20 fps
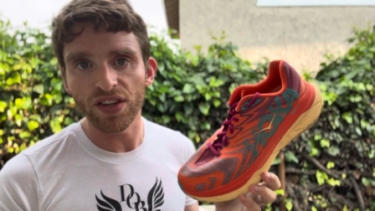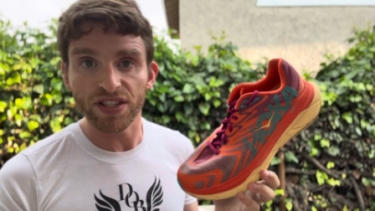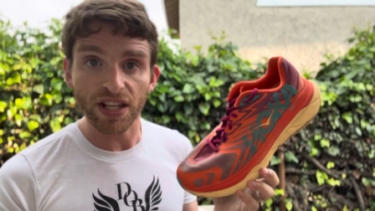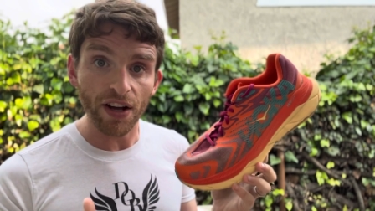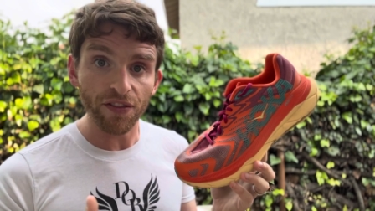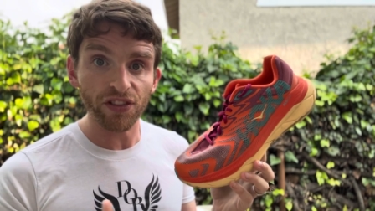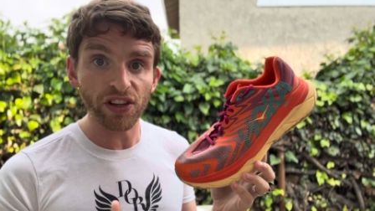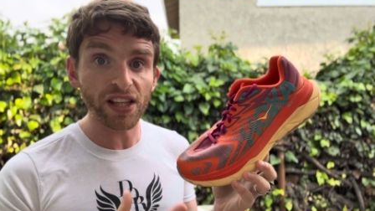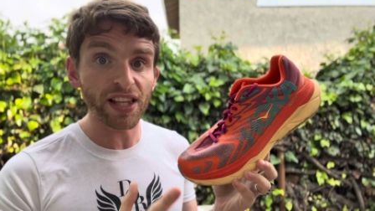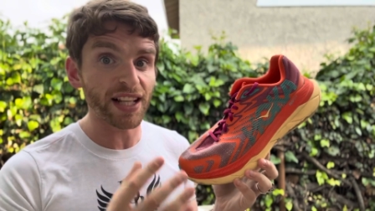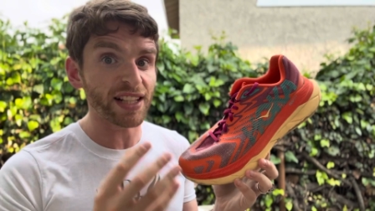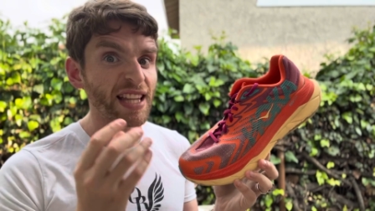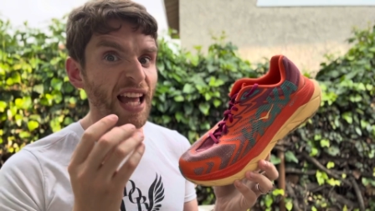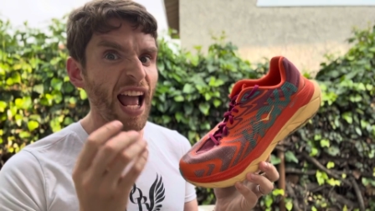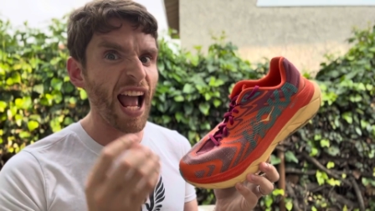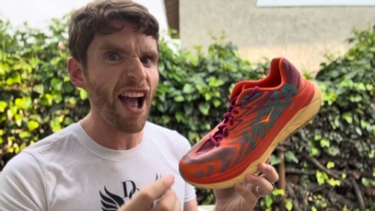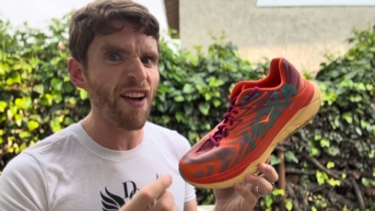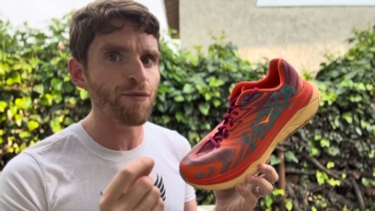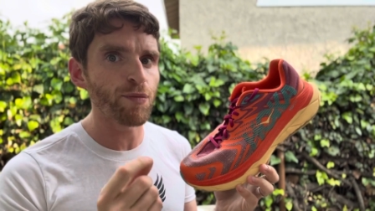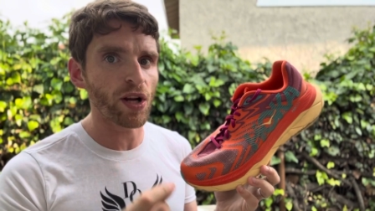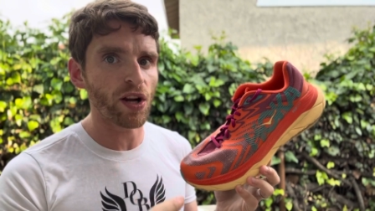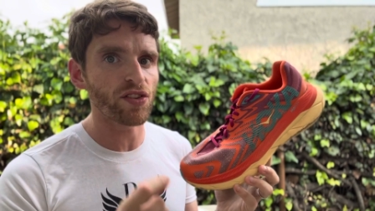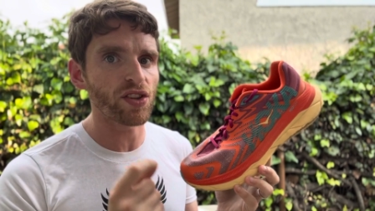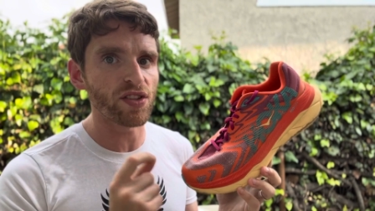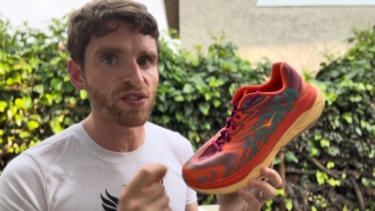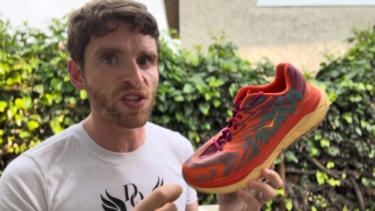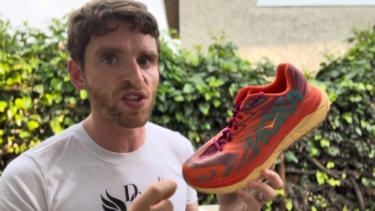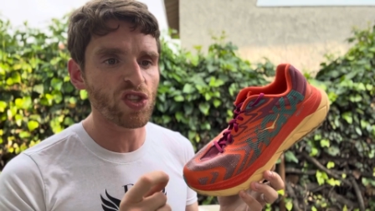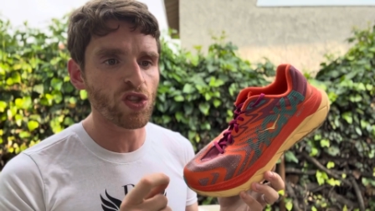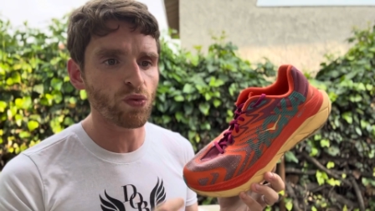Definitely like the half marathon
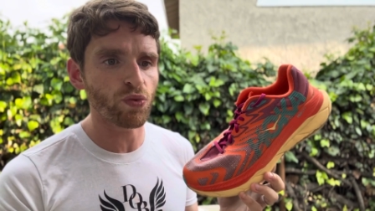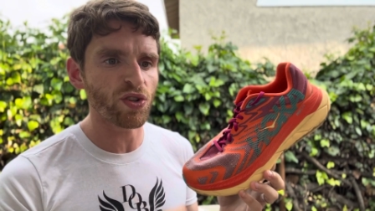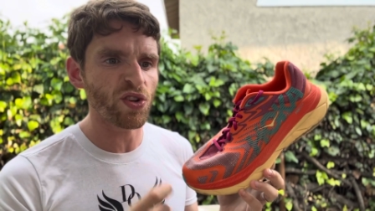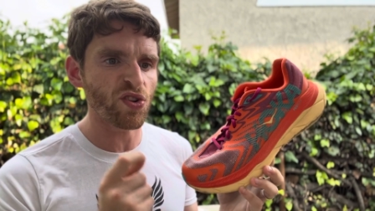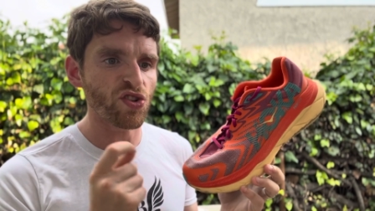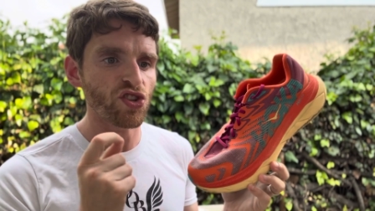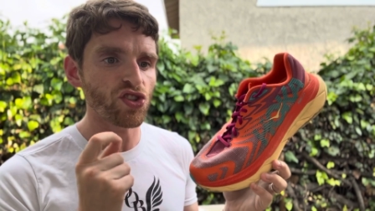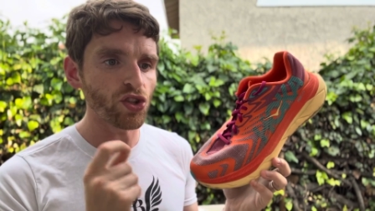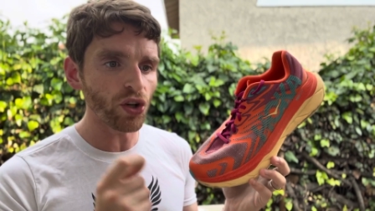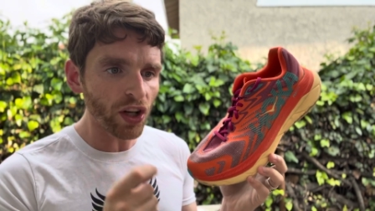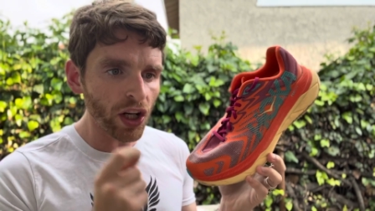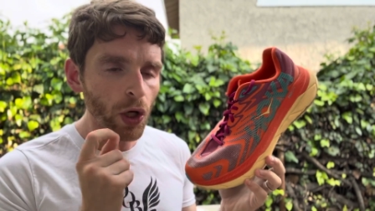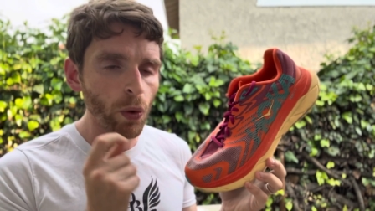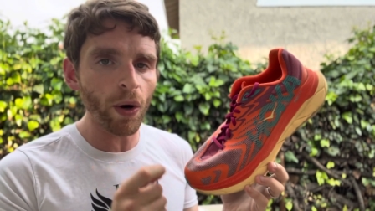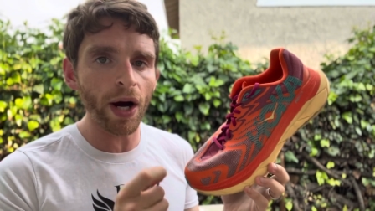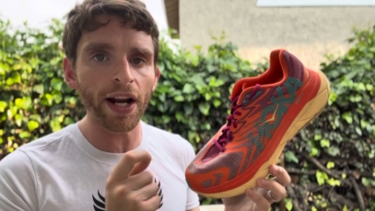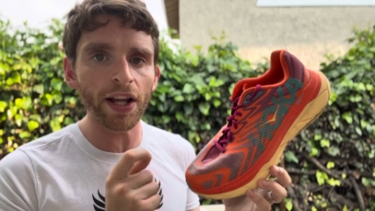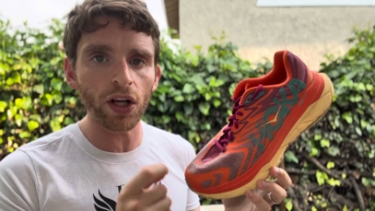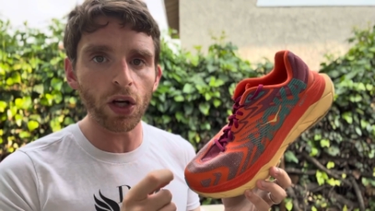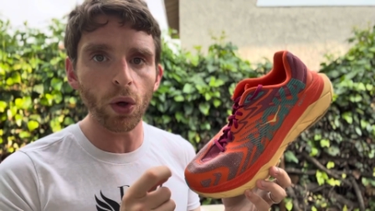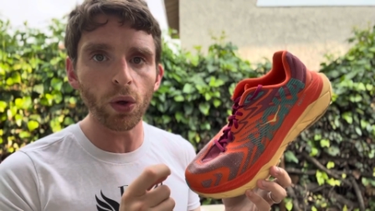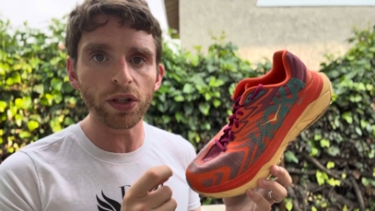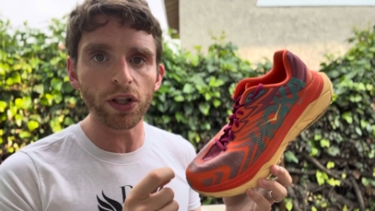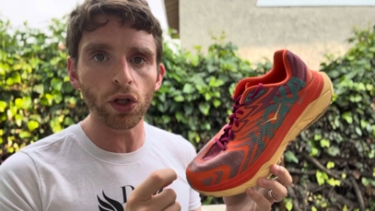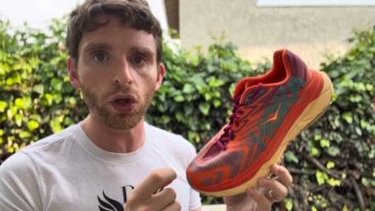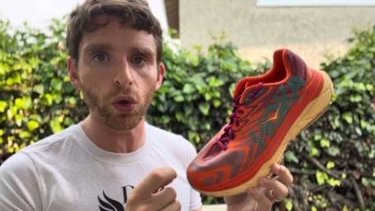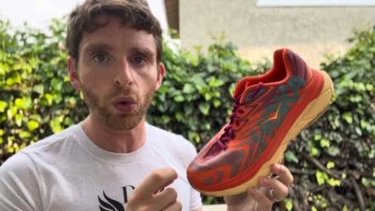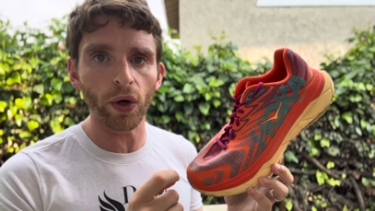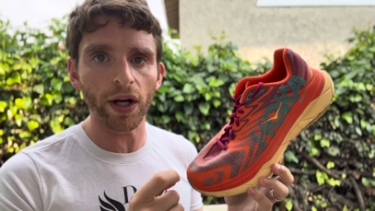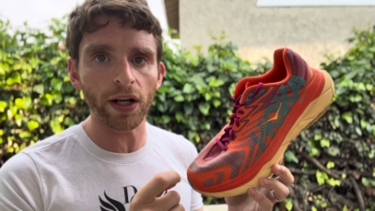distance where you're still going to want to go a
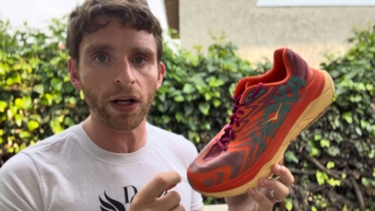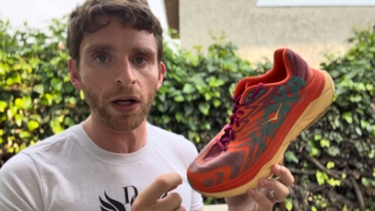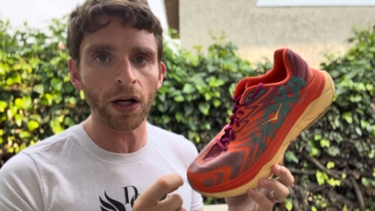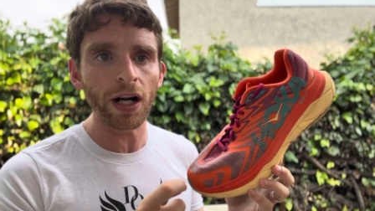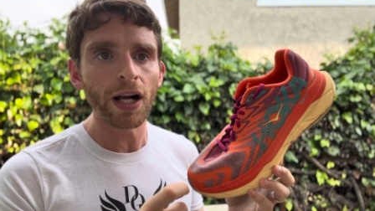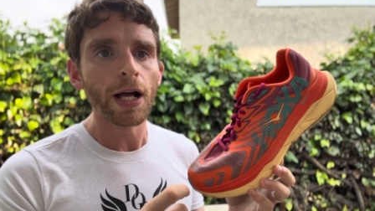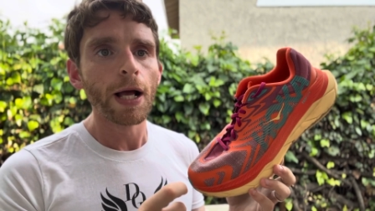little quicker,